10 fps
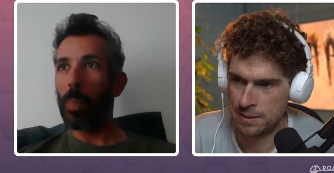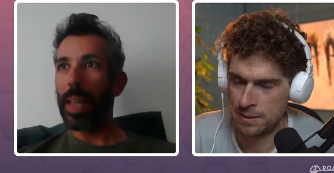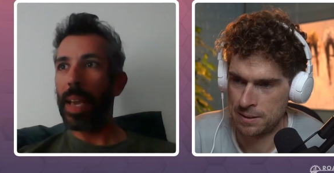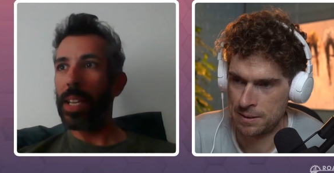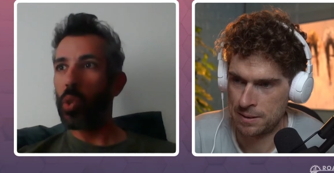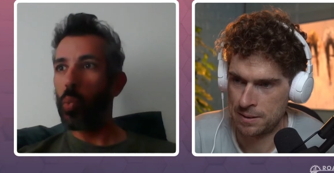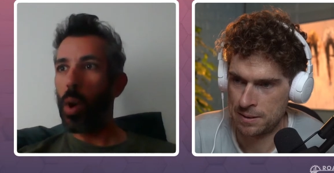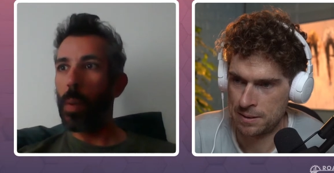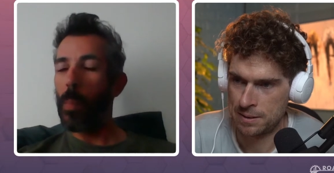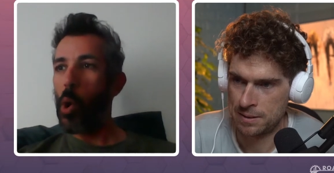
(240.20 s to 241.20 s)
Speaker 1: place,
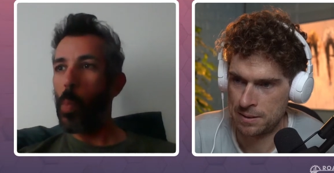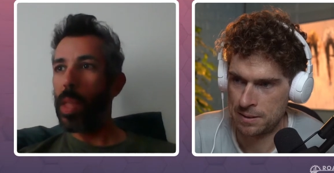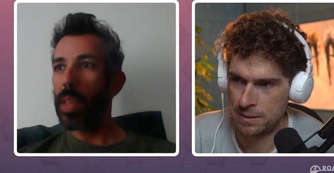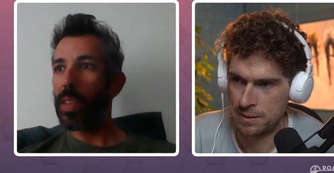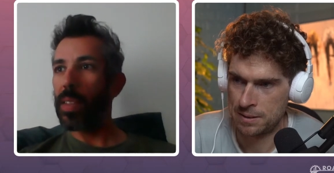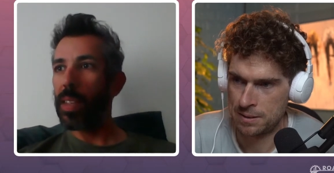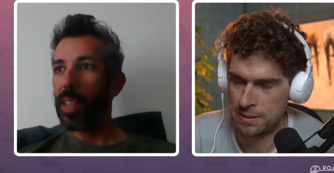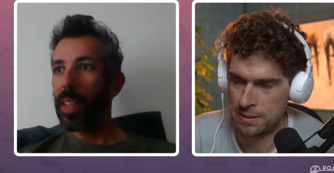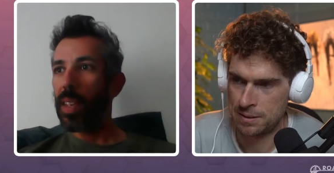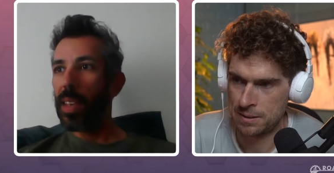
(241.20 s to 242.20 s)
one moment.
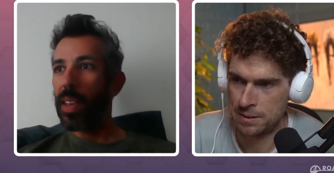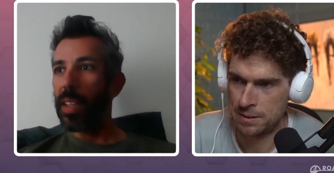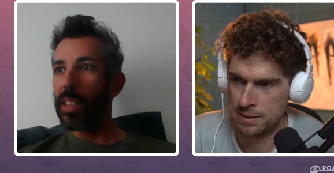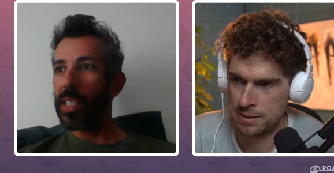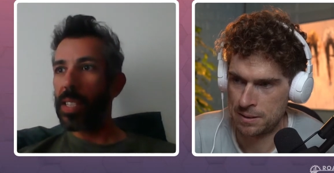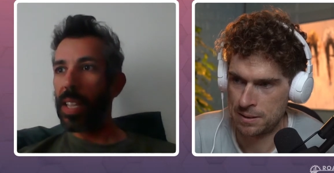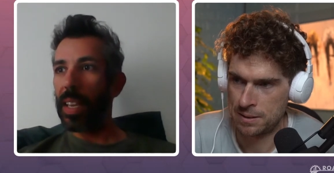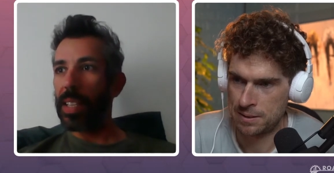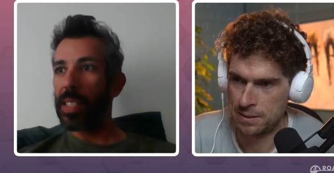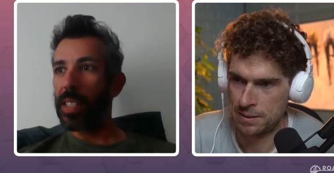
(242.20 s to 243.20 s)
It's
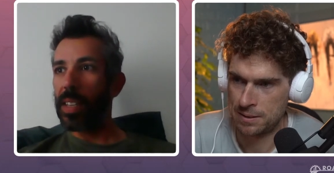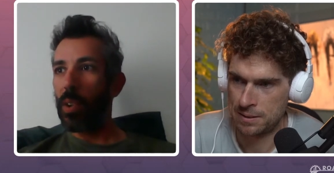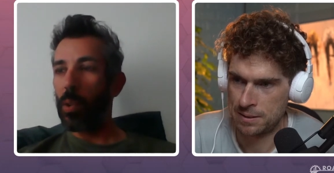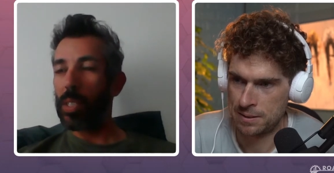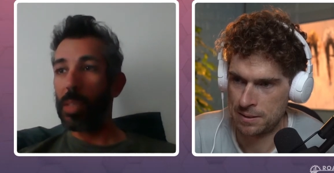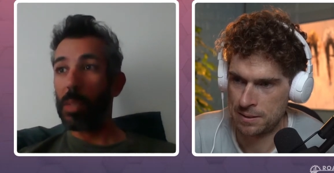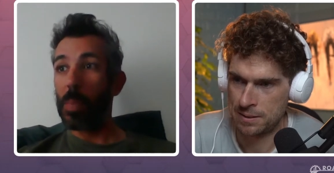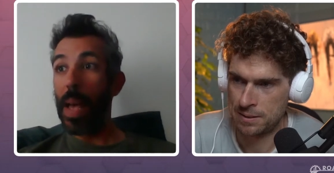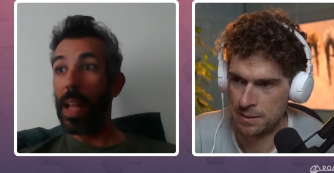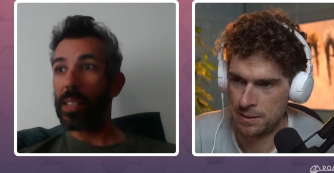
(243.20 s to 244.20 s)
like it's uh, or some
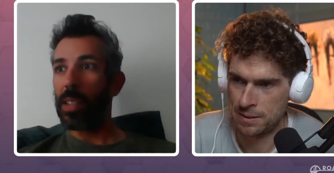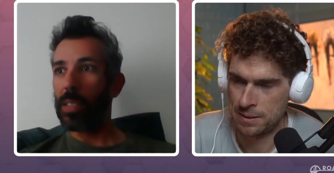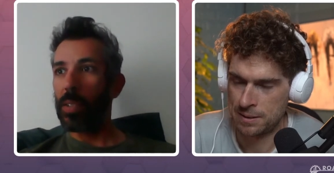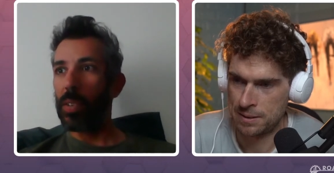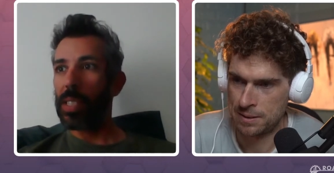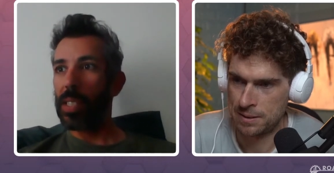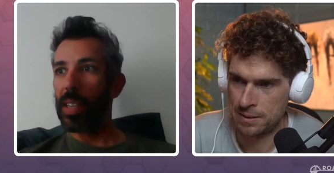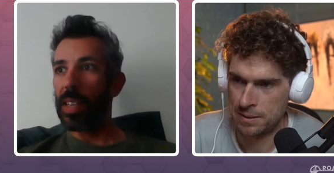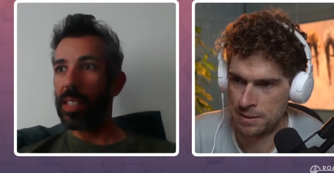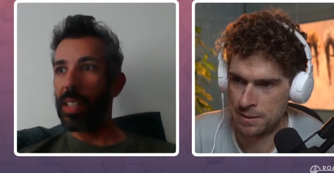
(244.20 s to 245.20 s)
smells also. It's uh, it's